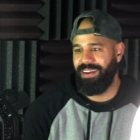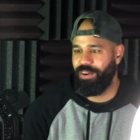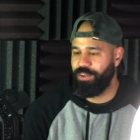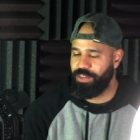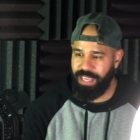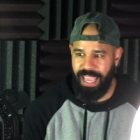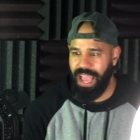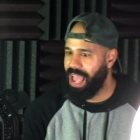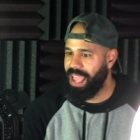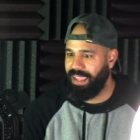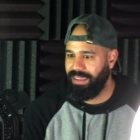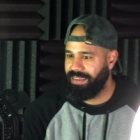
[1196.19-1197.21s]
know. You get
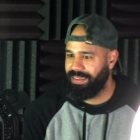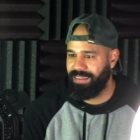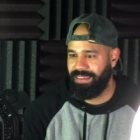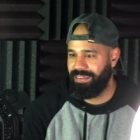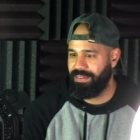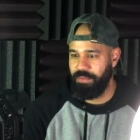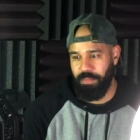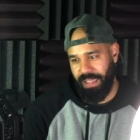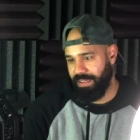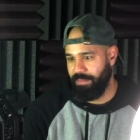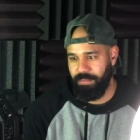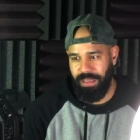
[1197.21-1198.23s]
high,
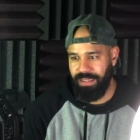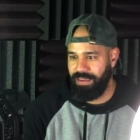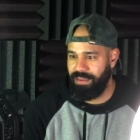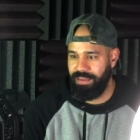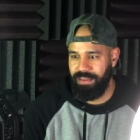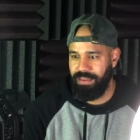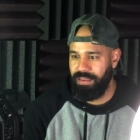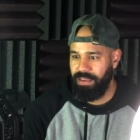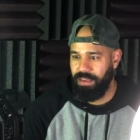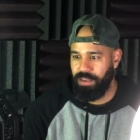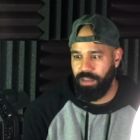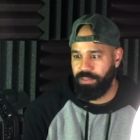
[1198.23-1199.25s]
make a
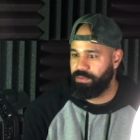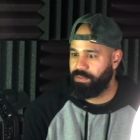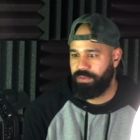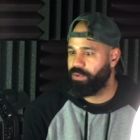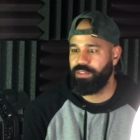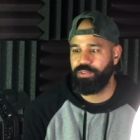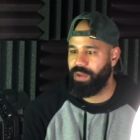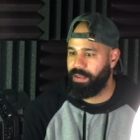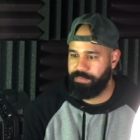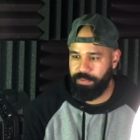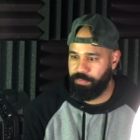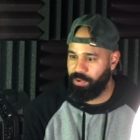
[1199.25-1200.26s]
Crunchwrap
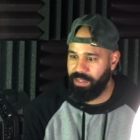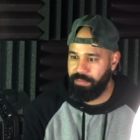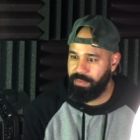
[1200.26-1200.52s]
Supreme.